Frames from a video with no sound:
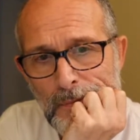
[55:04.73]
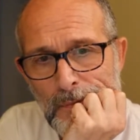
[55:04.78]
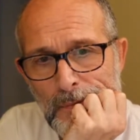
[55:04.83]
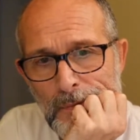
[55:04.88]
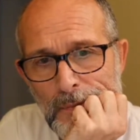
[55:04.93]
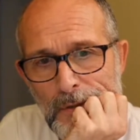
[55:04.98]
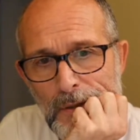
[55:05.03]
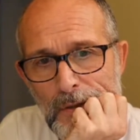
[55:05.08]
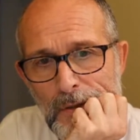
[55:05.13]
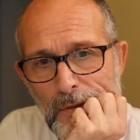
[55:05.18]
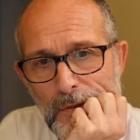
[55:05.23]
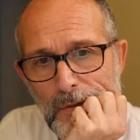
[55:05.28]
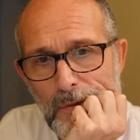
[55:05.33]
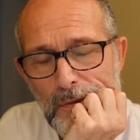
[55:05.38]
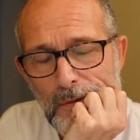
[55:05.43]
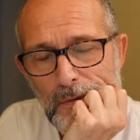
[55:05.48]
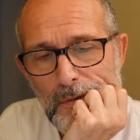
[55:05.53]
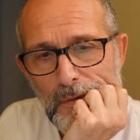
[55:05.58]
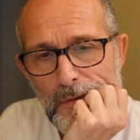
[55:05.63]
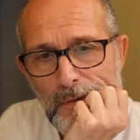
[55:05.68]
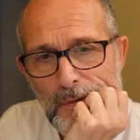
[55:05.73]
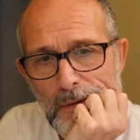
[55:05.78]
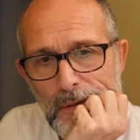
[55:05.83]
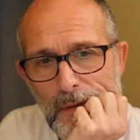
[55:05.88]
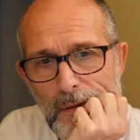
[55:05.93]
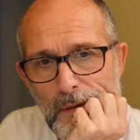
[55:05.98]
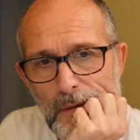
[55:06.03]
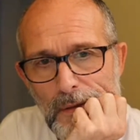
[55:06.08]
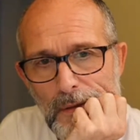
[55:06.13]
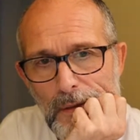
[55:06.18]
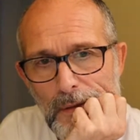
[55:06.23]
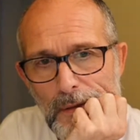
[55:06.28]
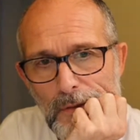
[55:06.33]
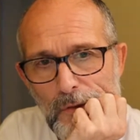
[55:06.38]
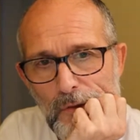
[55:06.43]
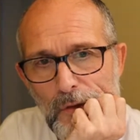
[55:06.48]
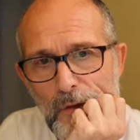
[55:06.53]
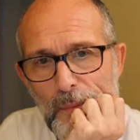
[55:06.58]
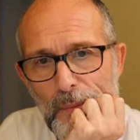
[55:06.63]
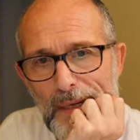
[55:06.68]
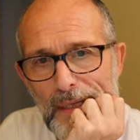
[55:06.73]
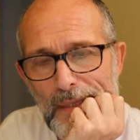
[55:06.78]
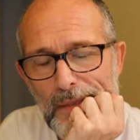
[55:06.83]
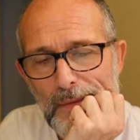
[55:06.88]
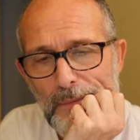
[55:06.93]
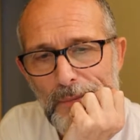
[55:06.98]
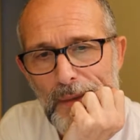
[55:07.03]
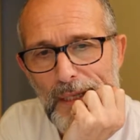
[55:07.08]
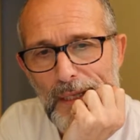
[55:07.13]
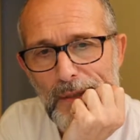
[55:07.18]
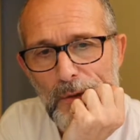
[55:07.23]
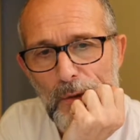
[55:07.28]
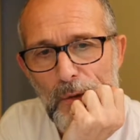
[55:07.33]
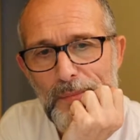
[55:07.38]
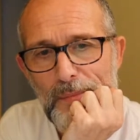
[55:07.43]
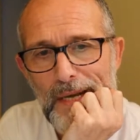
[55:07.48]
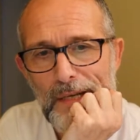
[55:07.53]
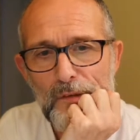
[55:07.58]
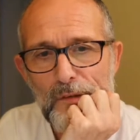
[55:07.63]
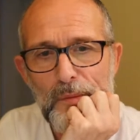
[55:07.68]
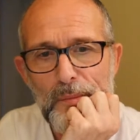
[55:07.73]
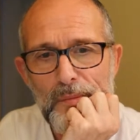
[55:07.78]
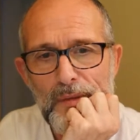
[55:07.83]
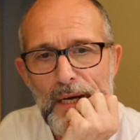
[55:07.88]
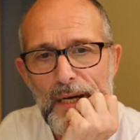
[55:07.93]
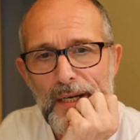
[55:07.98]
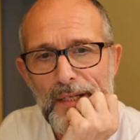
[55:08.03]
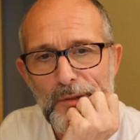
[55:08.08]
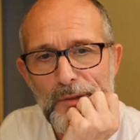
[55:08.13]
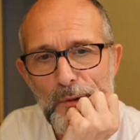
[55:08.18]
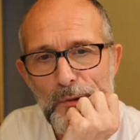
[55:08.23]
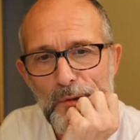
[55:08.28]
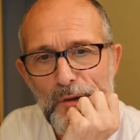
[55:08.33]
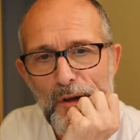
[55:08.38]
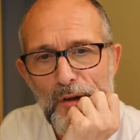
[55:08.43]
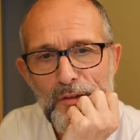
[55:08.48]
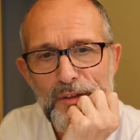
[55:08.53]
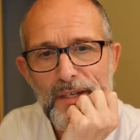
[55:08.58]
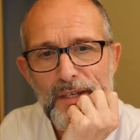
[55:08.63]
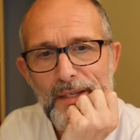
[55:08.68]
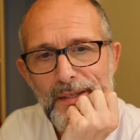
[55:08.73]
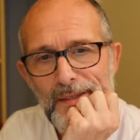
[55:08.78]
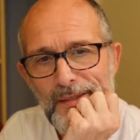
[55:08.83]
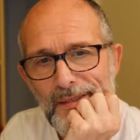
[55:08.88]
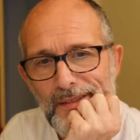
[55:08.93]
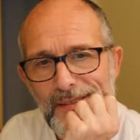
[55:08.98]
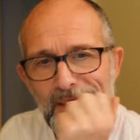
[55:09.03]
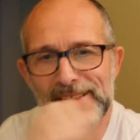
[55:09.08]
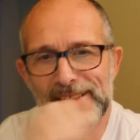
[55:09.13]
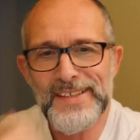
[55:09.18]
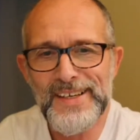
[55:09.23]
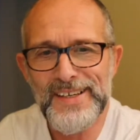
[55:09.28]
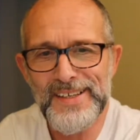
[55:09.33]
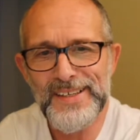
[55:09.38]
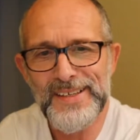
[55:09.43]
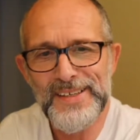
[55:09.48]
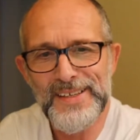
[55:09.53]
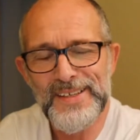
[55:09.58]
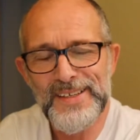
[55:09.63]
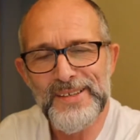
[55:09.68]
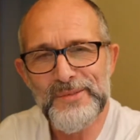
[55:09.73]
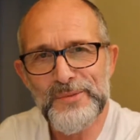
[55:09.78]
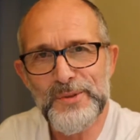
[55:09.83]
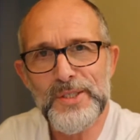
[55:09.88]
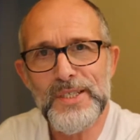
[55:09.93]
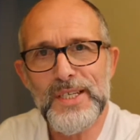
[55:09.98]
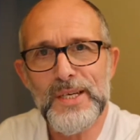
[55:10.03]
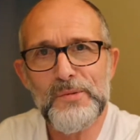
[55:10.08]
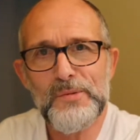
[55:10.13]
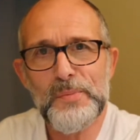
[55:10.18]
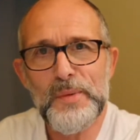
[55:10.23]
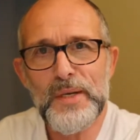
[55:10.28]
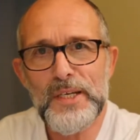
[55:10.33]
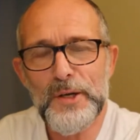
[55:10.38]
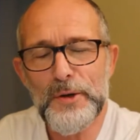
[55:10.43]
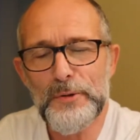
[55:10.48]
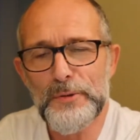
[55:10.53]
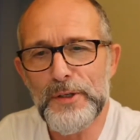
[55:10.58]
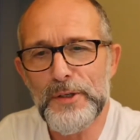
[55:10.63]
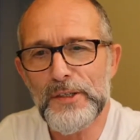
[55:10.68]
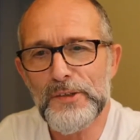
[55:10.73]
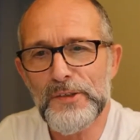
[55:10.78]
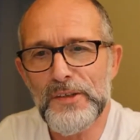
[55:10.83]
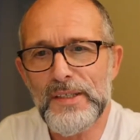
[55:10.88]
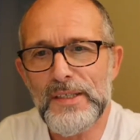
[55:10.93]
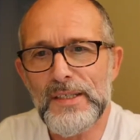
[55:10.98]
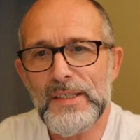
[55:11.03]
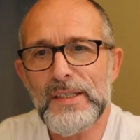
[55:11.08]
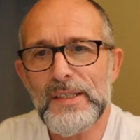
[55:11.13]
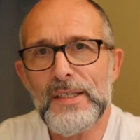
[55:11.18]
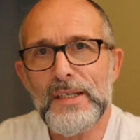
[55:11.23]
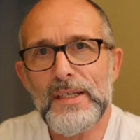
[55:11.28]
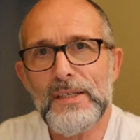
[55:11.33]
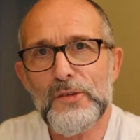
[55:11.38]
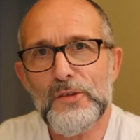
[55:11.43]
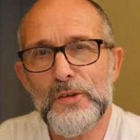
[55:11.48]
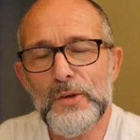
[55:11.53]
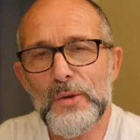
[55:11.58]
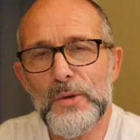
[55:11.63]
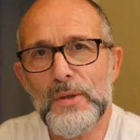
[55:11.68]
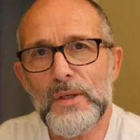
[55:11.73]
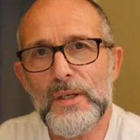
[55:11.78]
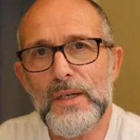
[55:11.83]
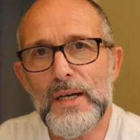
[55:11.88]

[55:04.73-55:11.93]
you know, I just go back to my own maxim that I know nothing, which keeps me curious. So,